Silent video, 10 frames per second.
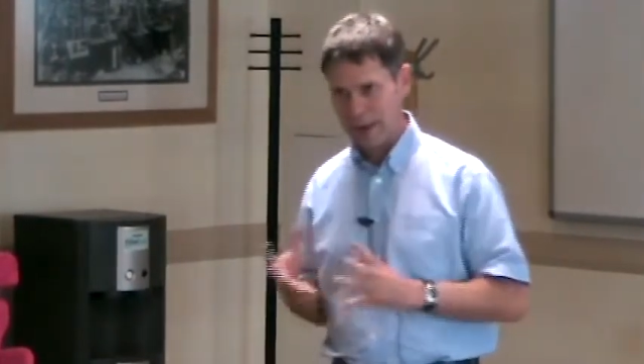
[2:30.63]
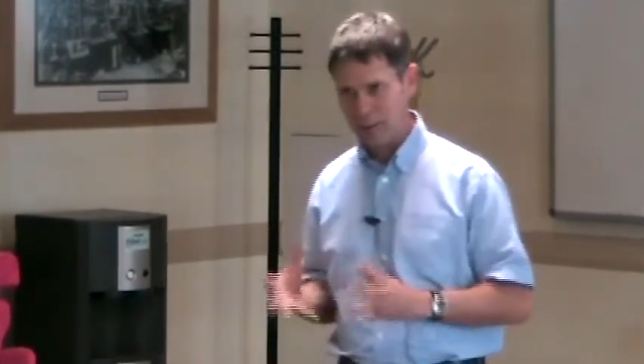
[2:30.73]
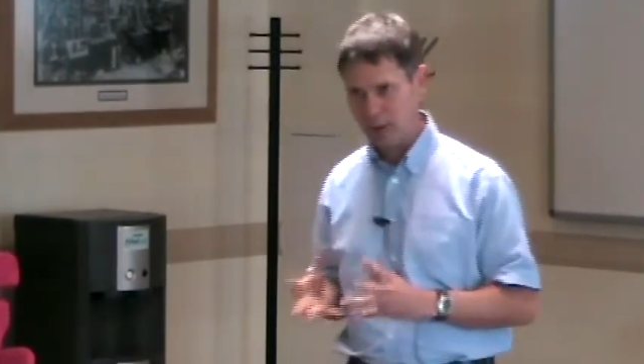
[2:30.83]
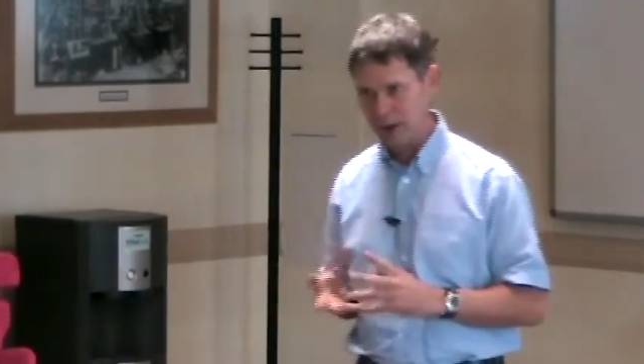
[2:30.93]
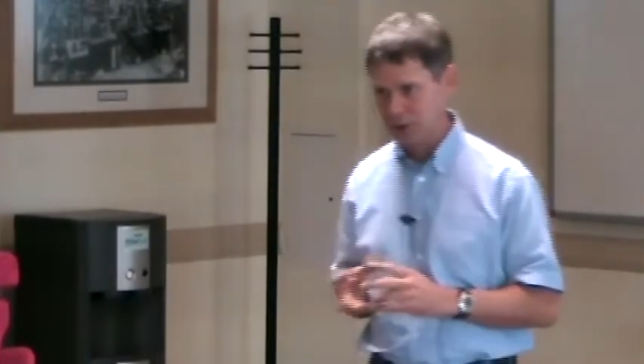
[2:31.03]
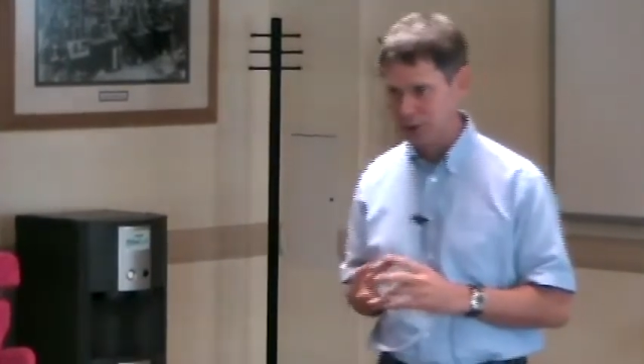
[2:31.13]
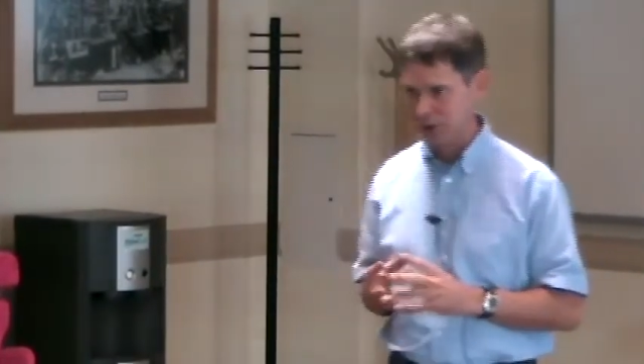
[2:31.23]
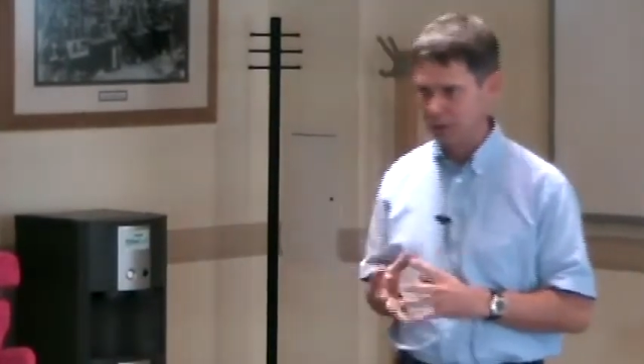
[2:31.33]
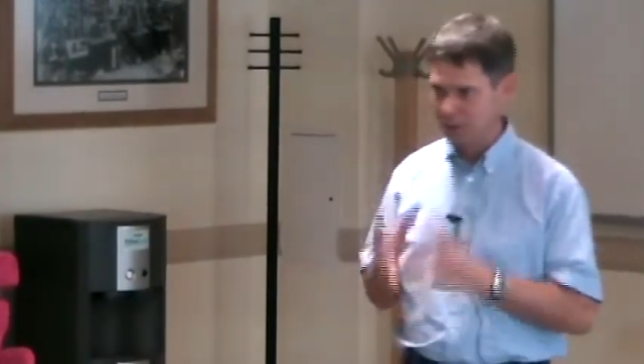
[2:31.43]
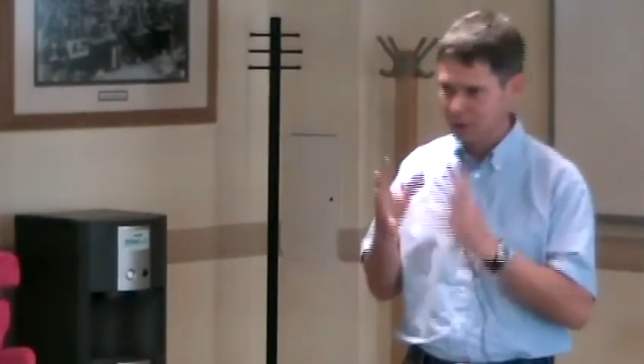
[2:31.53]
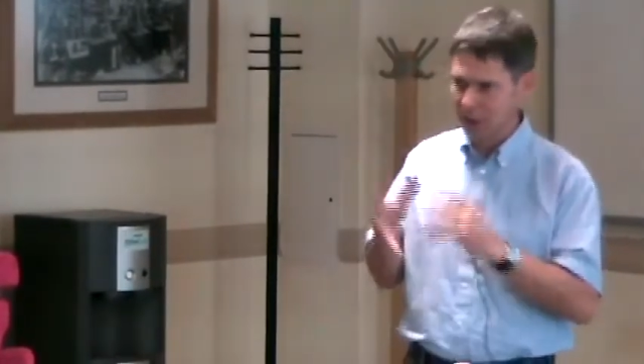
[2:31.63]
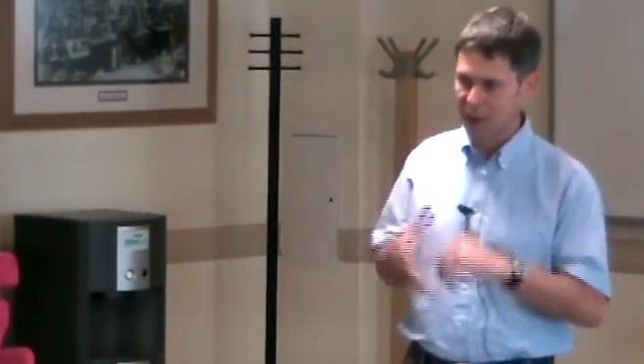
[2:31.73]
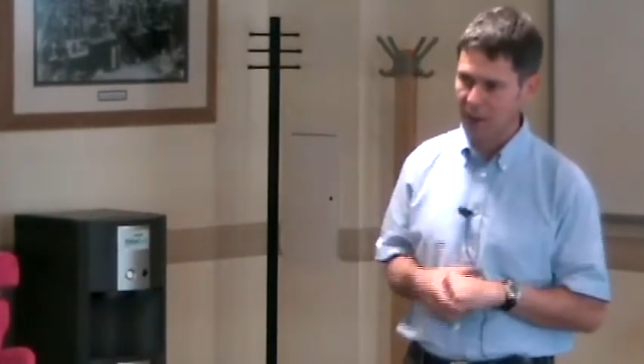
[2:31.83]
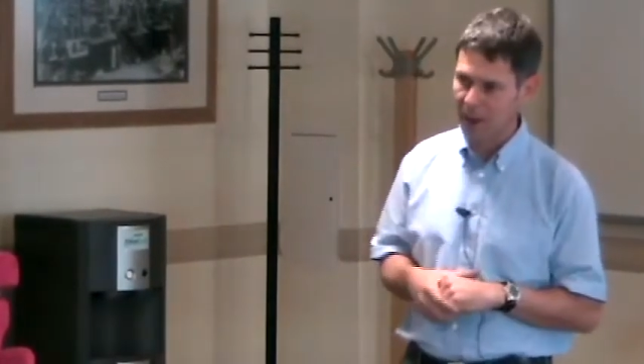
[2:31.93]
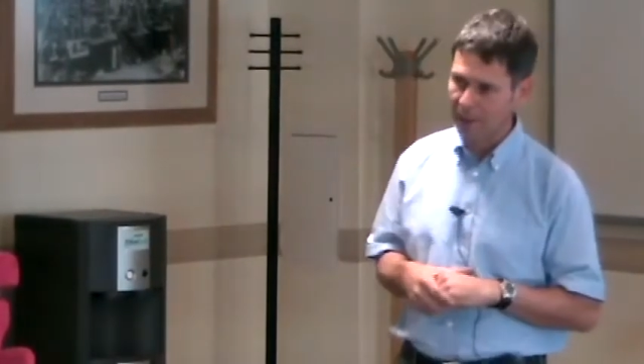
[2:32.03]
abduction and we set
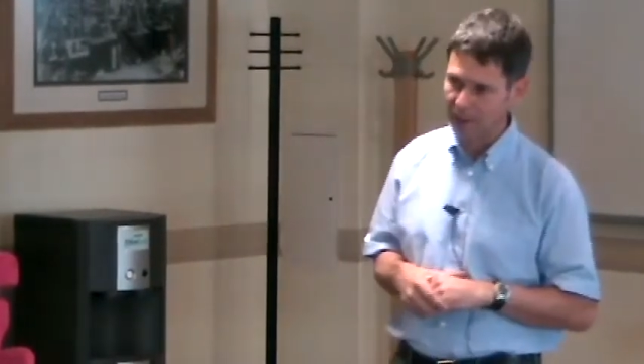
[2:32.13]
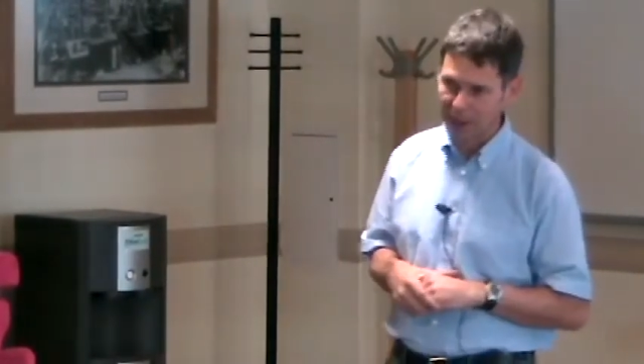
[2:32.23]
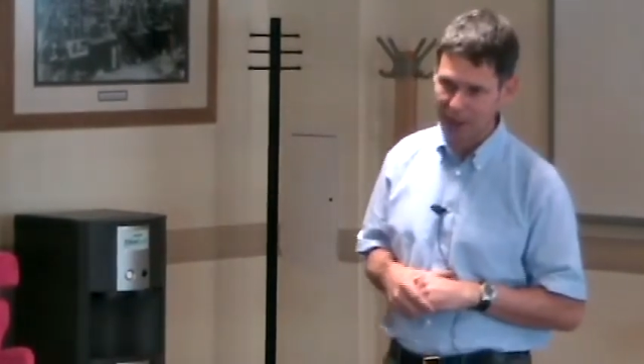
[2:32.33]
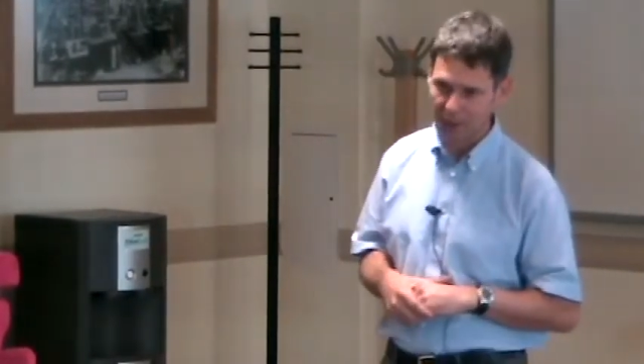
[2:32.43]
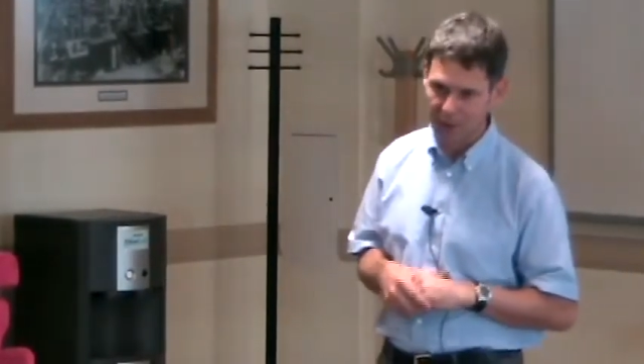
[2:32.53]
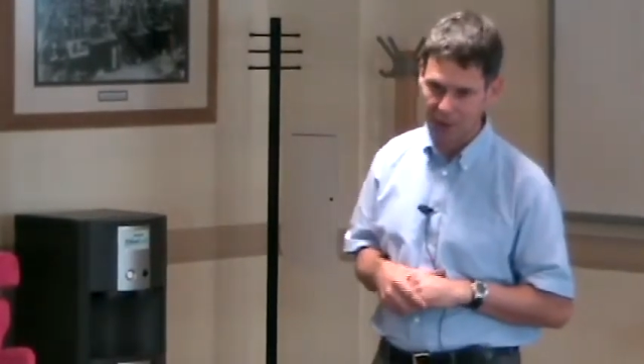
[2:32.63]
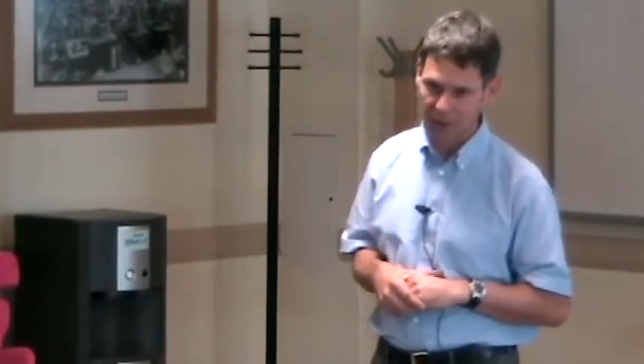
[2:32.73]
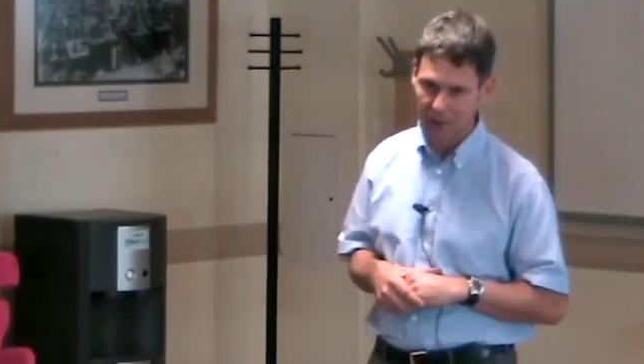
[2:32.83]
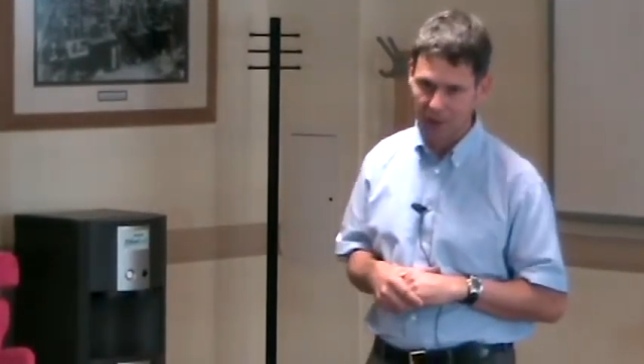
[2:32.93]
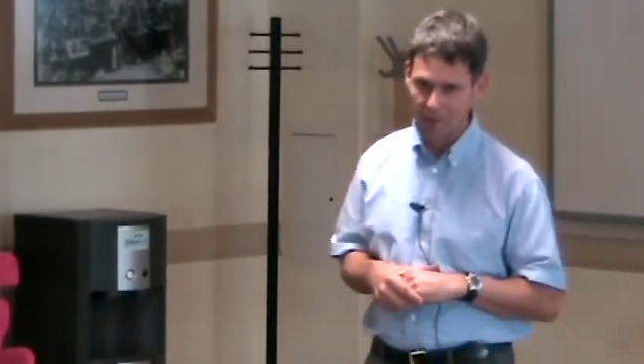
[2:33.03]
him up and that looks good,